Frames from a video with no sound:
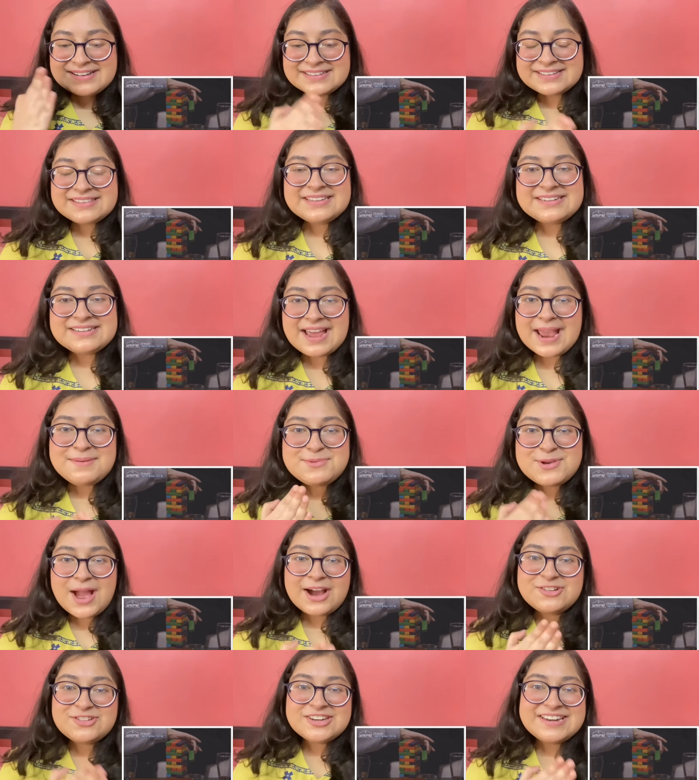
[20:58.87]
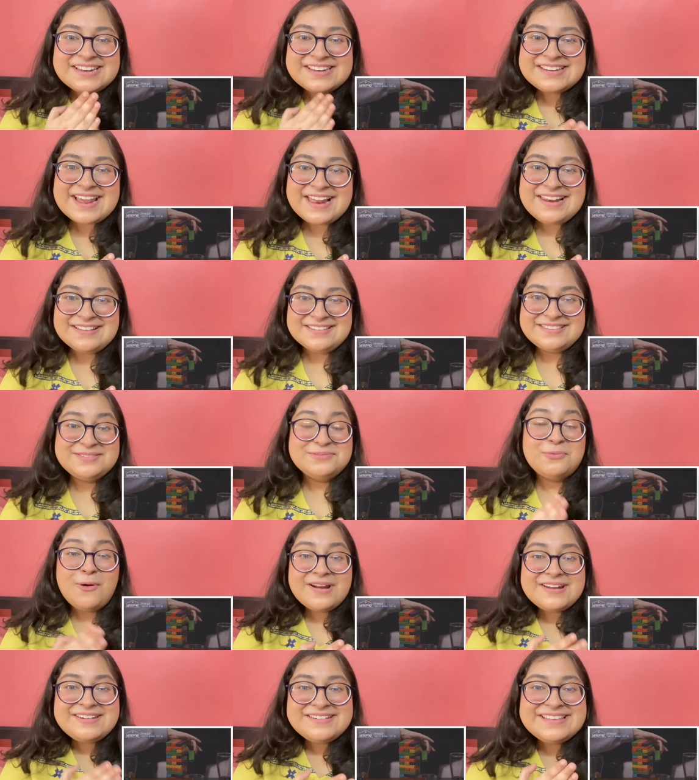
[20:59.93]
the time you actually tell us
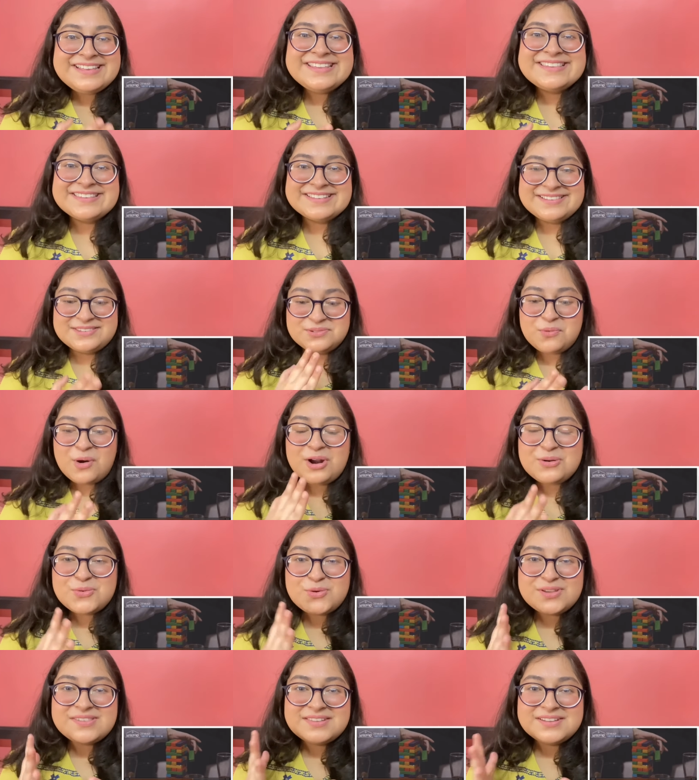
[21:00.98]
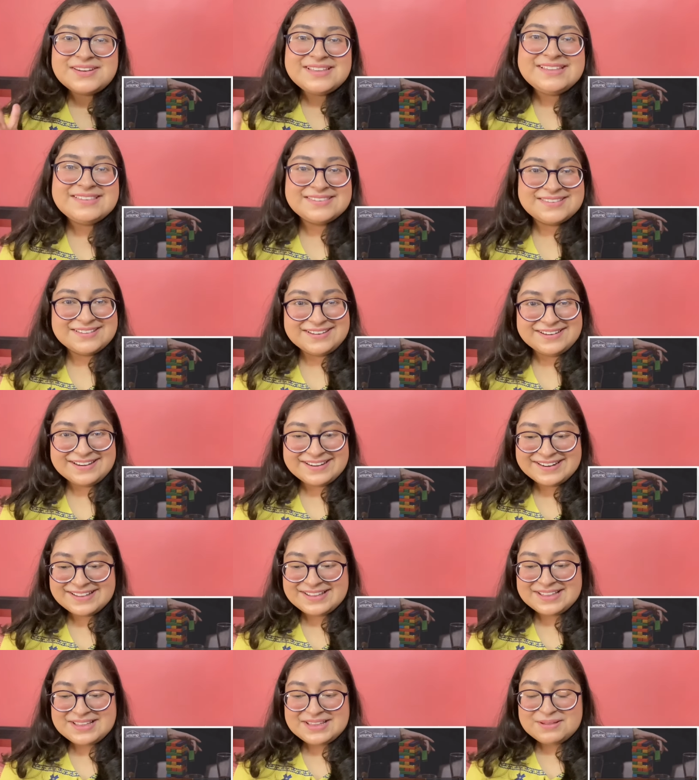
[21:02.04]
what reasons, what was the reason,
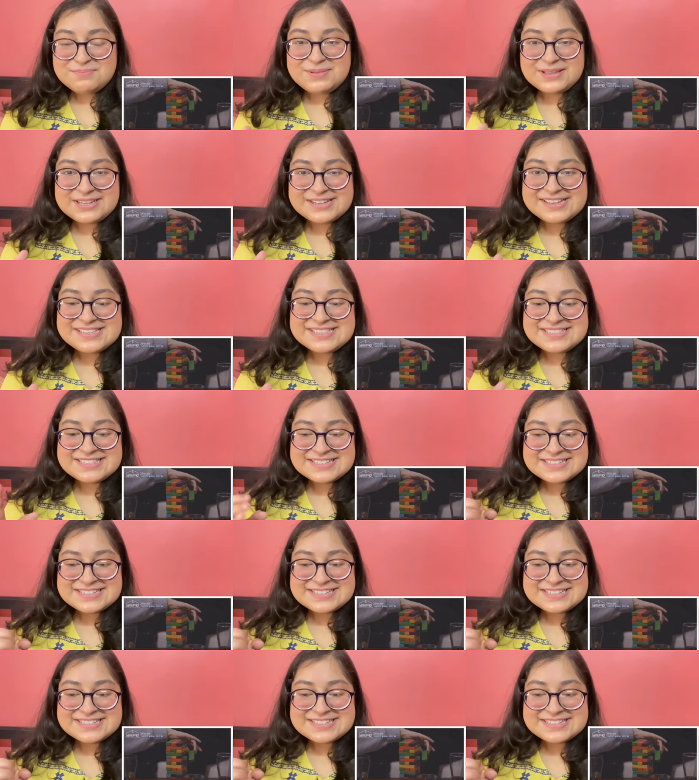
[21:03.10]
because